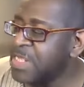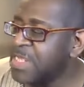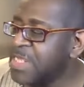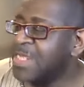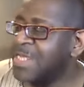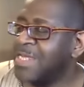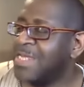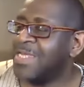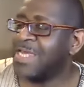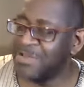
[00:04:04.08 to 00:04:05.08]

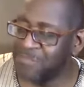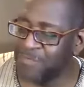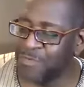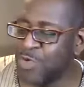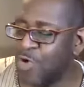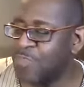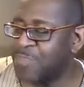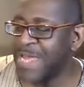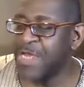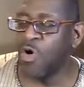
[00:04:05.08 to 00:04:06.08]
careful to obey
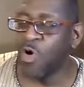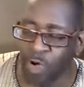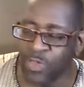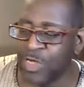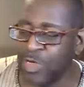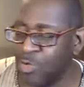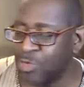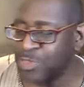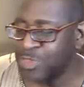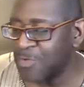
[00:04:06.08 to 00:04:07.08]
all the laws
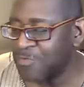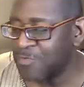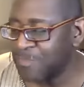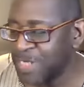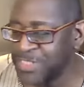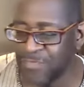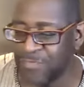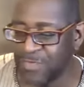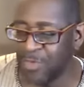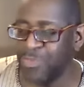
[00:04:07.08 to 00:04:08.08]
of my servant
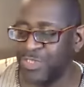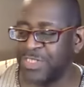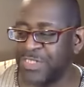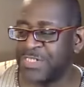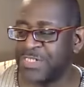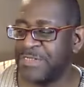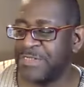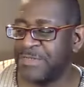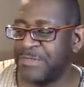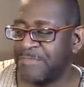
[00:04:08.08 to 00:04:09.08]
Moses.
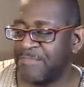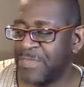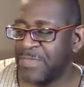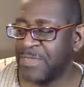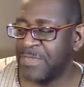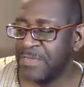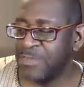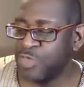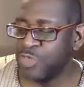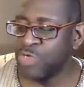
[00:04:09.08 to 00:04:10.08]
Do
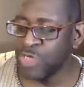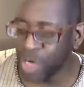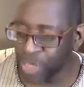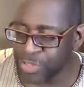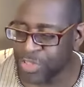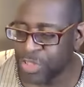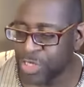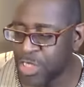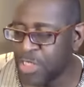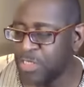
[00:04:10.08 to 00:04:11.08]
not turn
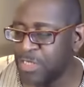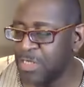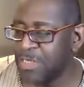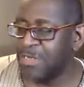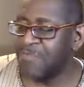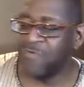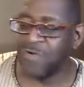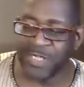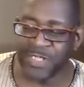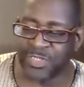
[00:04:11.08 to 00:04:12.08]
from it to the
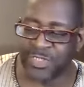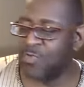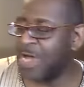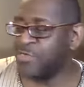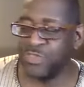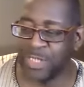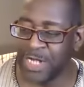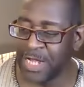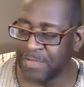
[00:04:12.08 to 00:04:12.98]
right or to the left,